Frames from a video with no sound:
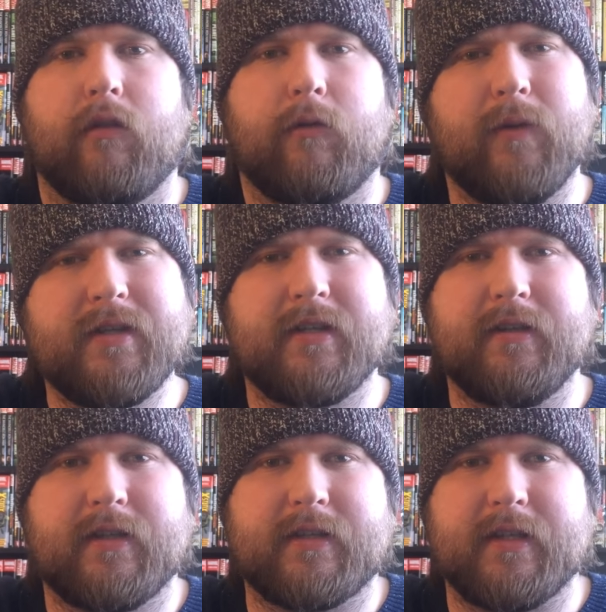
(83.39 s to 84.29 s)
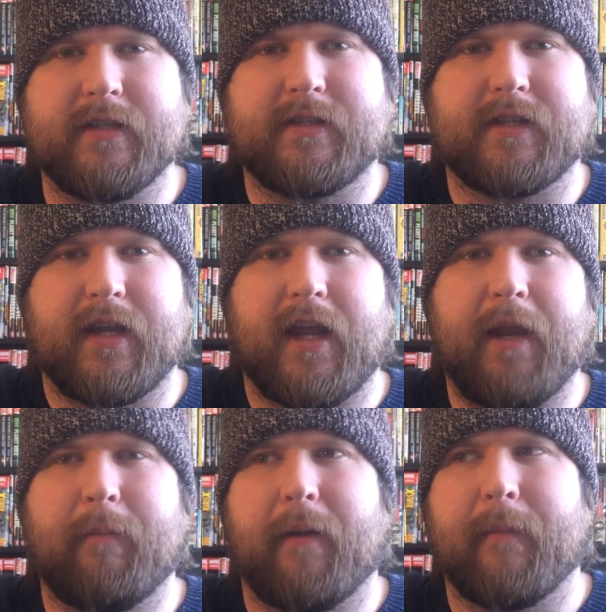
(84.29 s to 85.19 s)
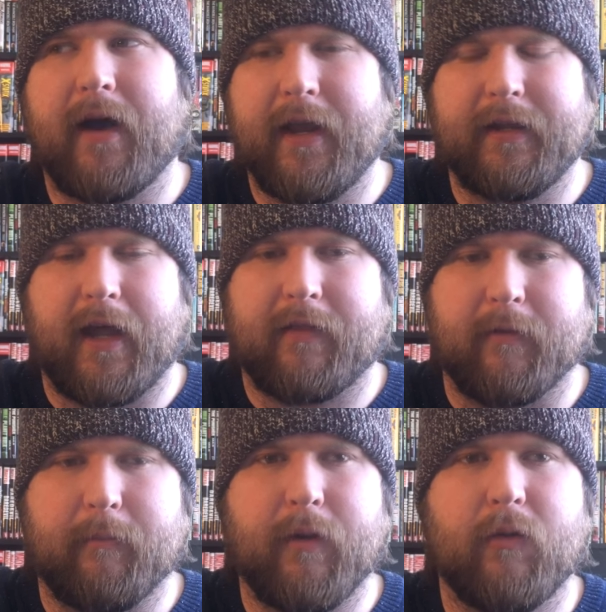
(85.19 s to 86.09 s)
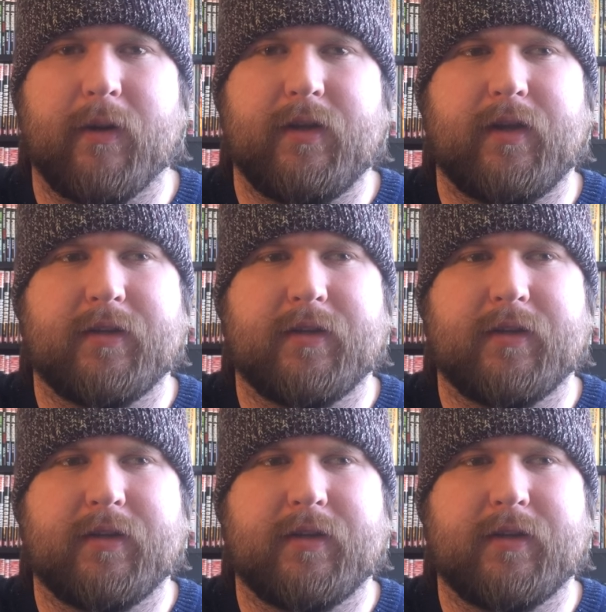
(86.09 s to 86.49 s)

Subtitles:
The reason this is in my mind at the moment